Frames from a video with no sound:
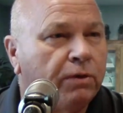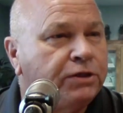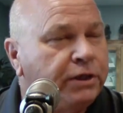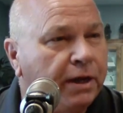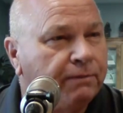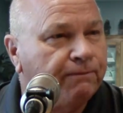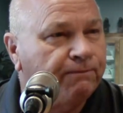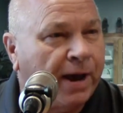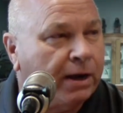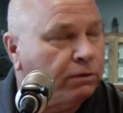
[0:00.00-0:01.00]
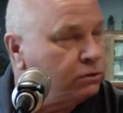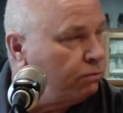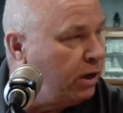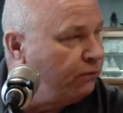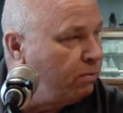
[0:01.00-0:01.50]
They check vitals
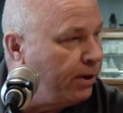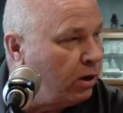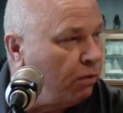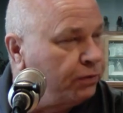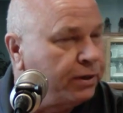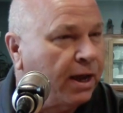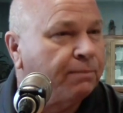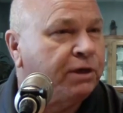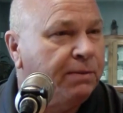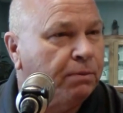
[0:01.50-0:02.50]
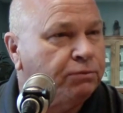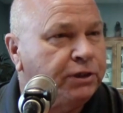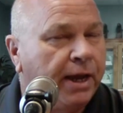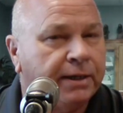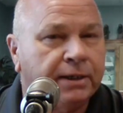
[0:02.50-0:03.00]
on everybody all the time, keep them
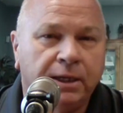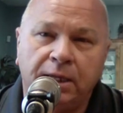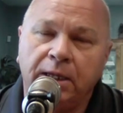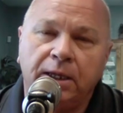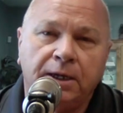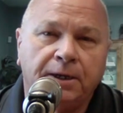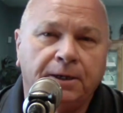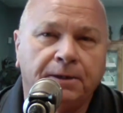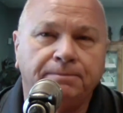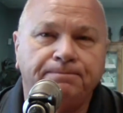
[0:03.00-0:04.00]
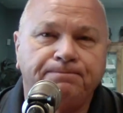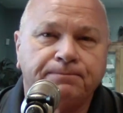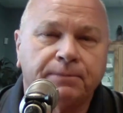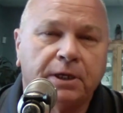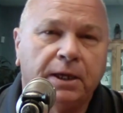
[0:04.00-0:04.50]
checked. And